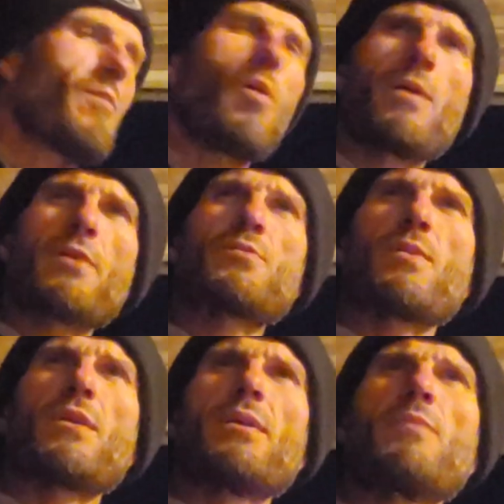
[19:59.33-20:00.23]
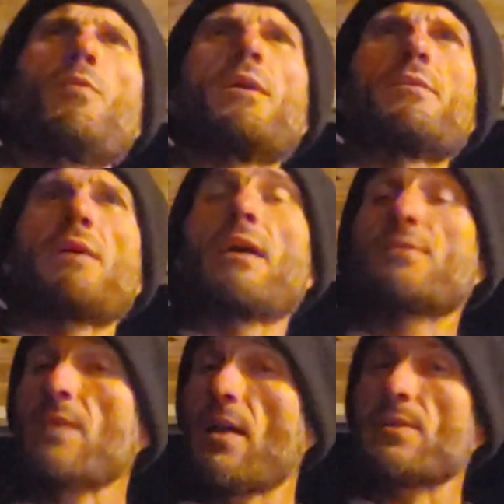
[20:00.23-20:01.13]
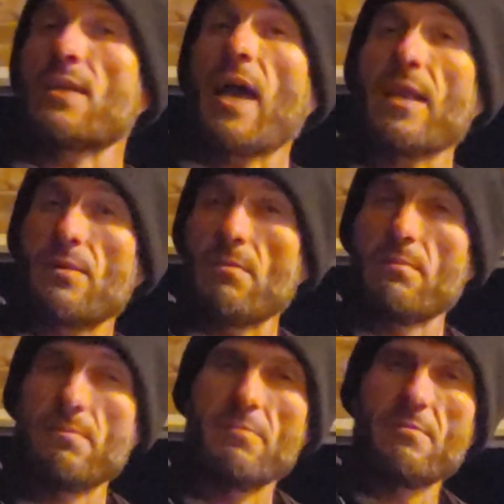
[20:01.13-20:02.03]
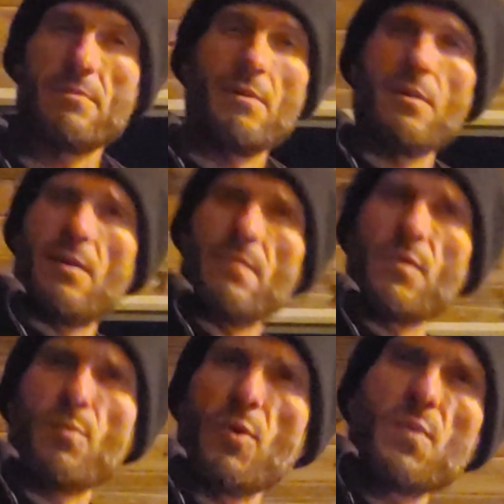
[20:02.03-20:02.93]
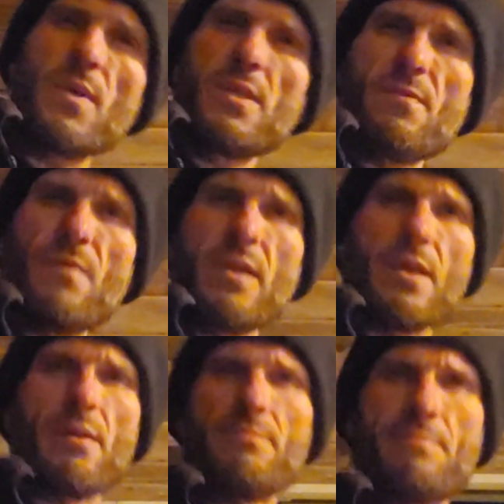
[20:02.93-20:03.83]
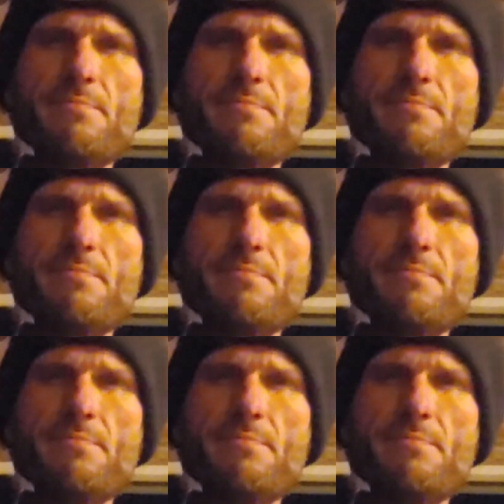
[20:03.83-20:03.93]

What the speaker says: Well, here's what it was. I saw the title of your most recent video.